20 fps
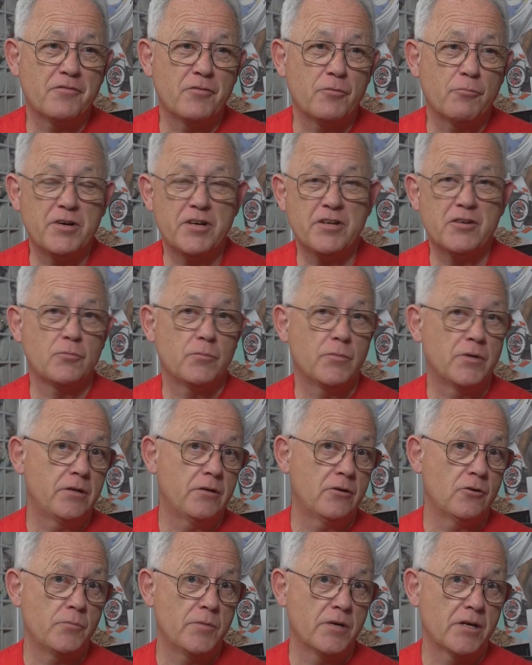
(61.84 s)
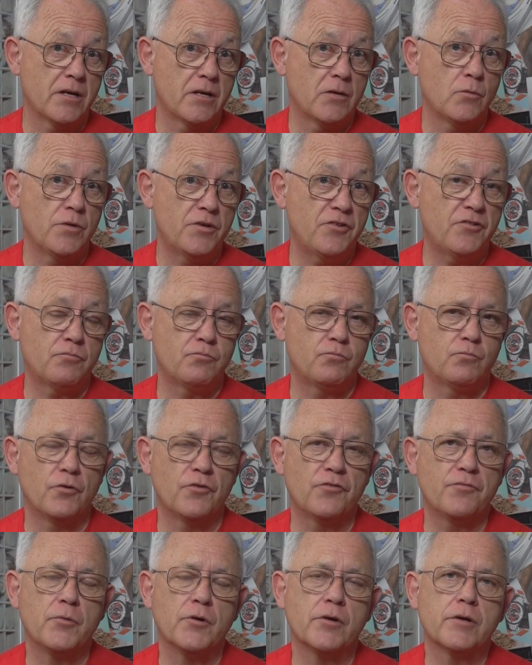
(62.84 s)
already got my Omega, which
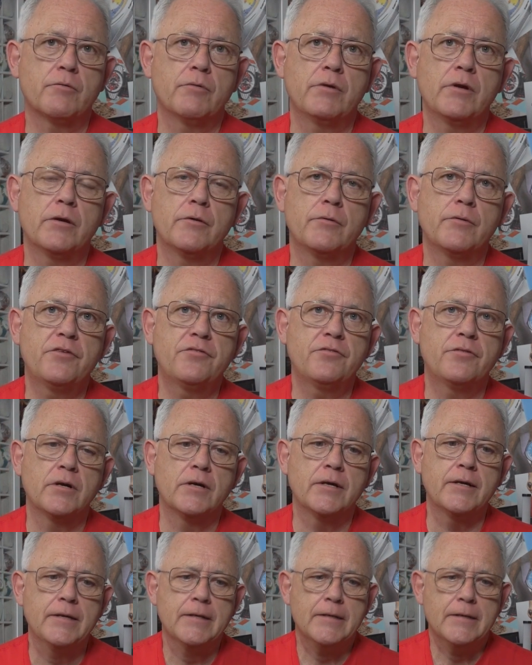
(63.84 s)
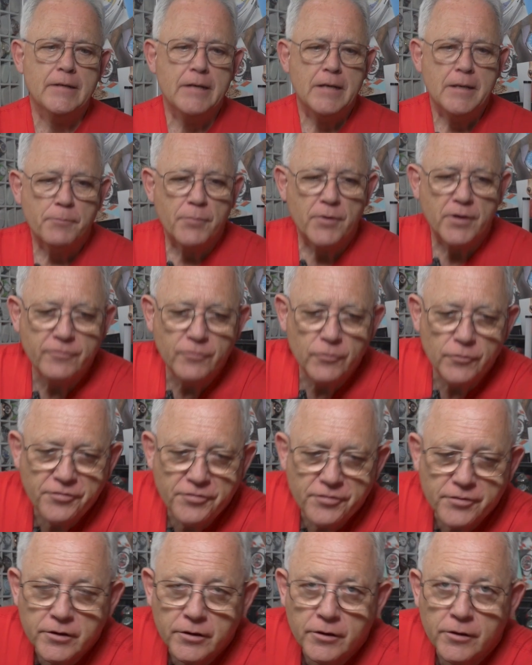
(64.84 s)
was my Grail originally, but I've
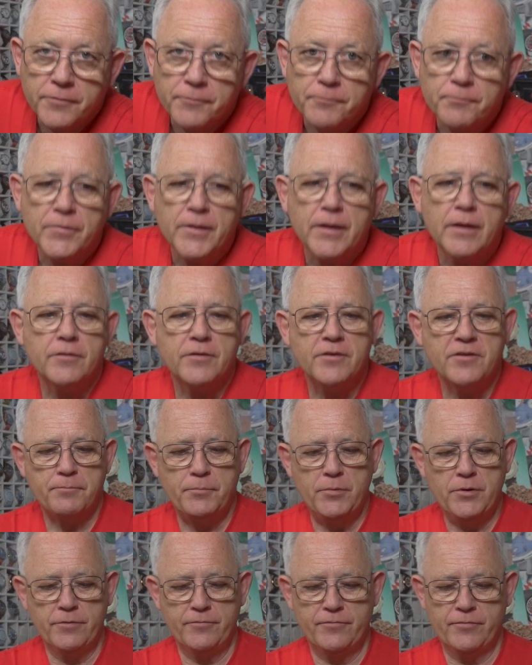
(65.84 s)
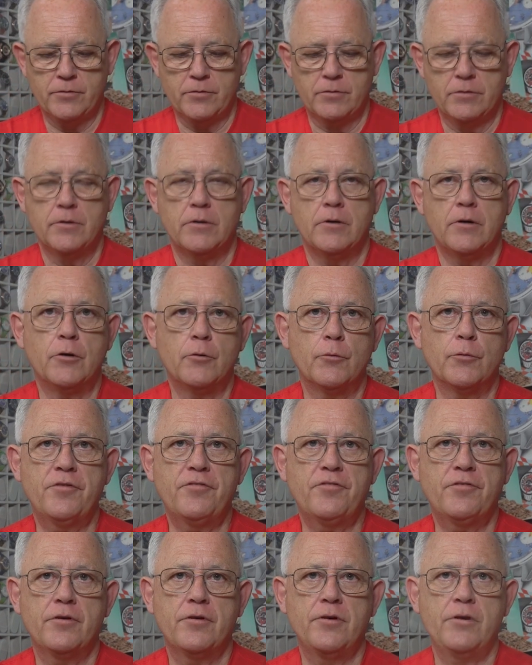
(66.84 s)
also got this beautiful
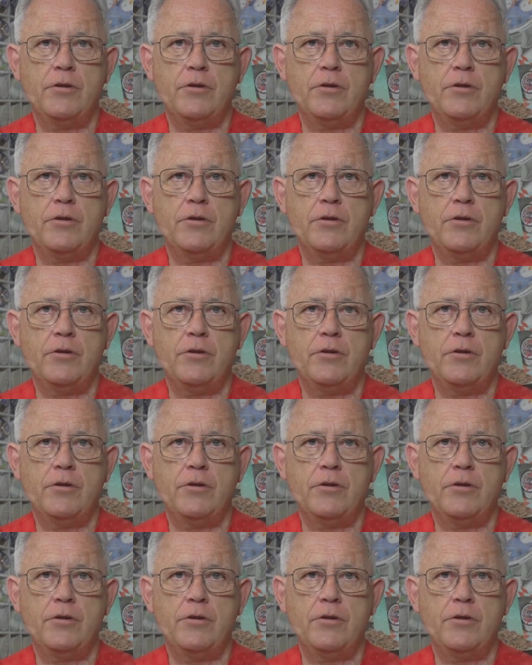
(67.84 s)
Oris New